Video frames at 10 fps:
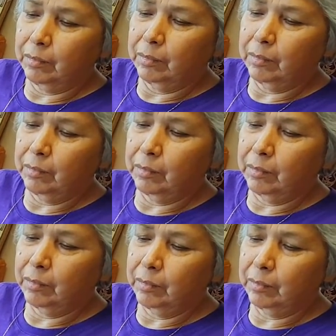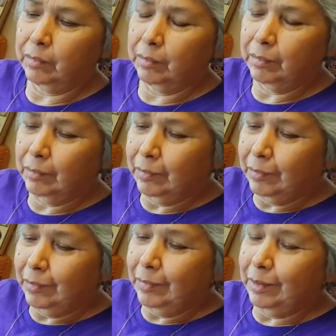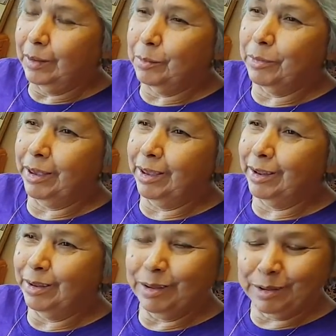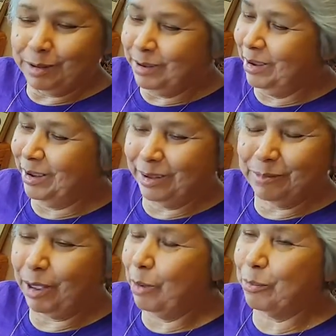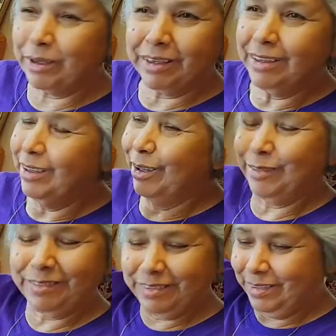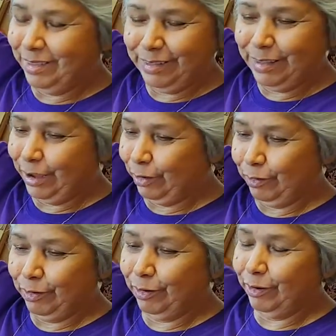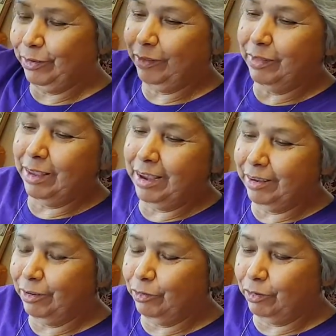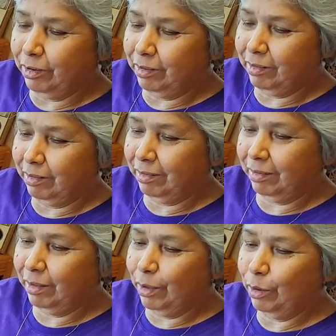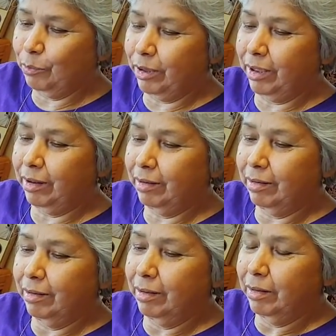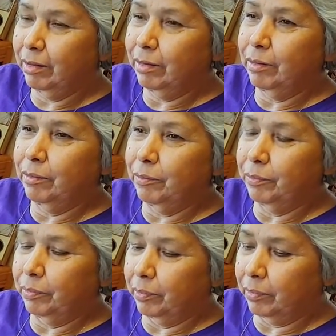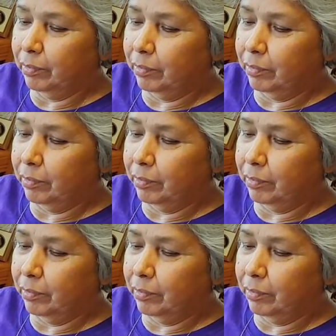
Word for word: um, but praise God, what do you think about that? Amen, huh? Hallelujah. All right, so now what I want you to do is I